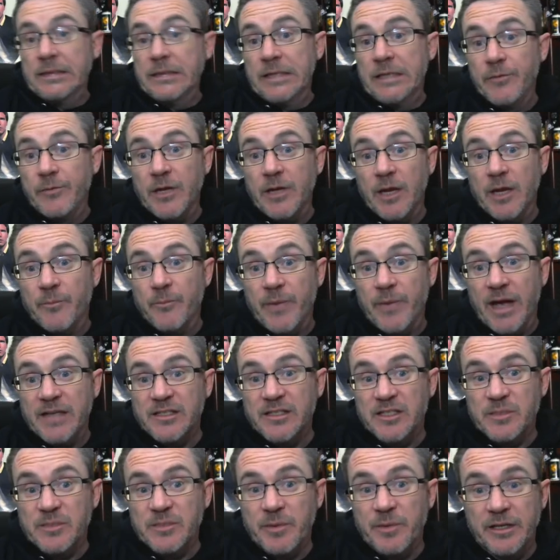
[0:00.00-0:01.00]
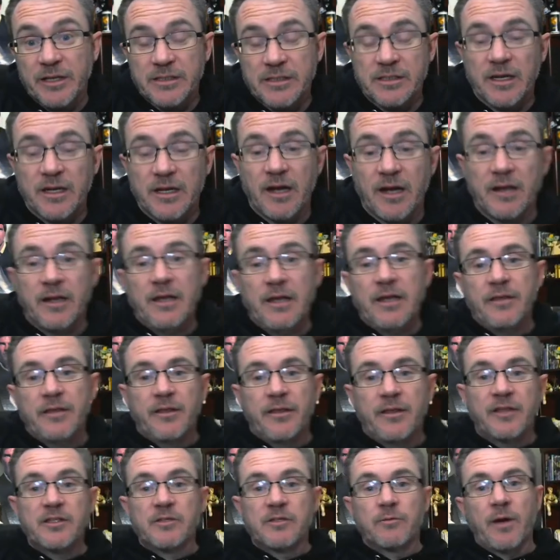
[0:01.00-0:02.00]
If we can get past the spinning stud.
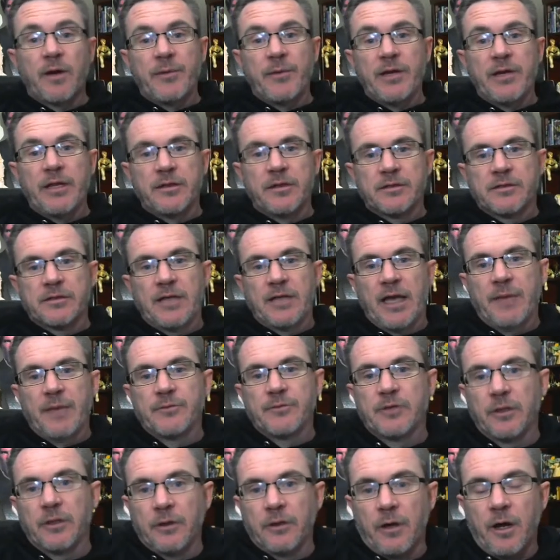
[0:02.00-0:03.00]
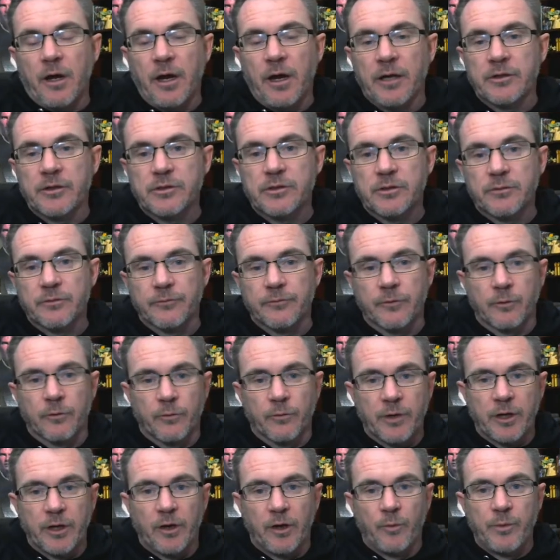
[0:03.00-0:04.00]
This is why we need this game to launch for
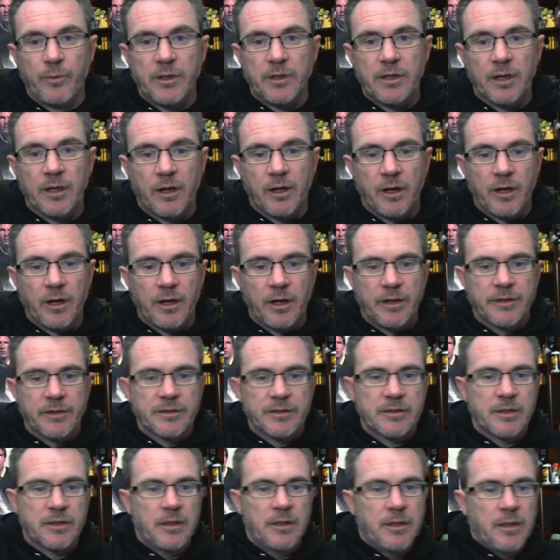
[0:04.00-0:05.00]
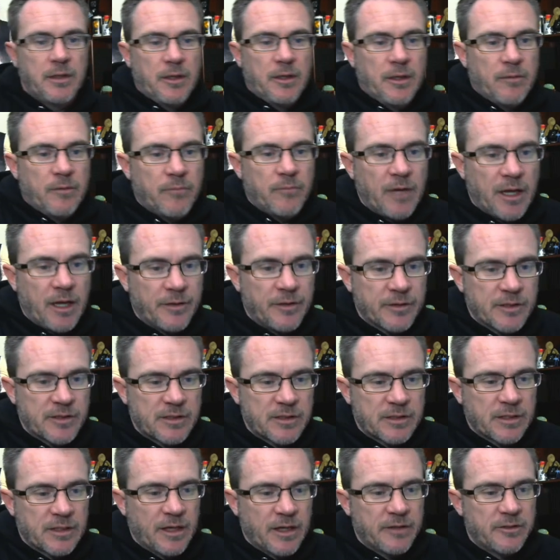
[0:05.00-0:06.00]
real, because, man, the
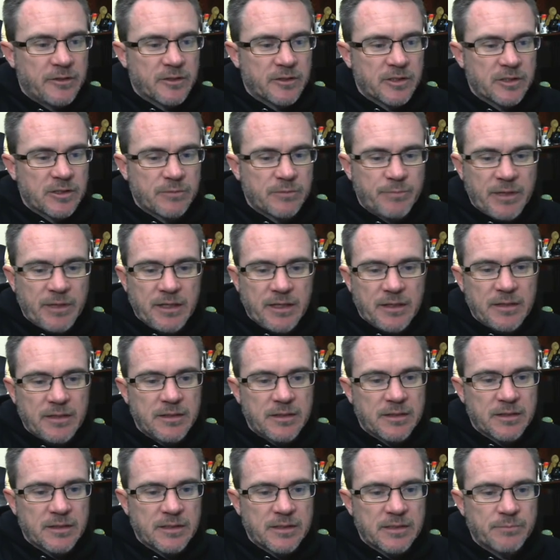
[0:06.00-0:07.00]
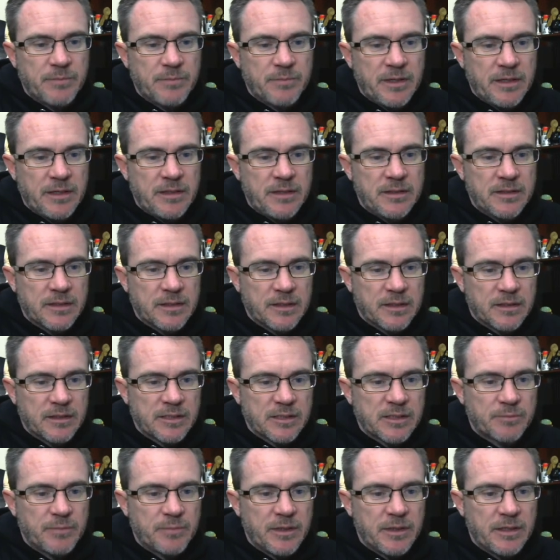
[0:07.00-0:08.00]
stud just spins and spins and
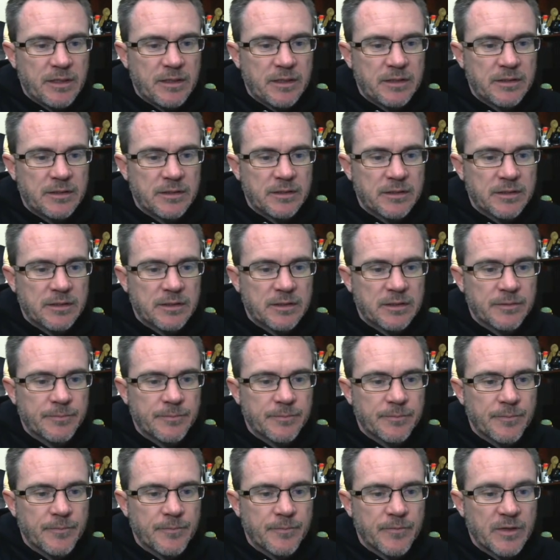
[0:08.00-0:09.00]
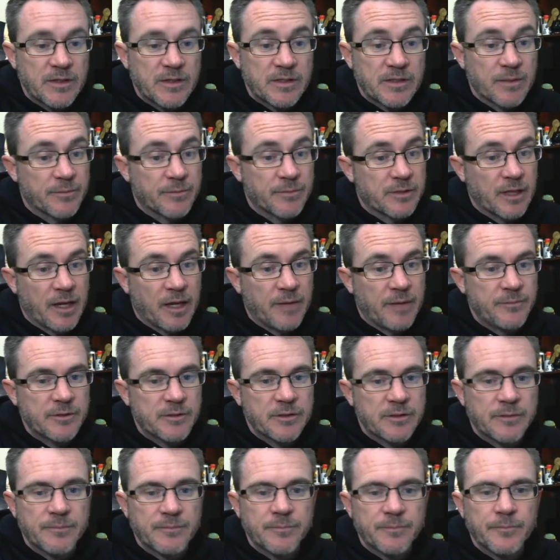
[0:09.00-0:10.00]
spins sometimes.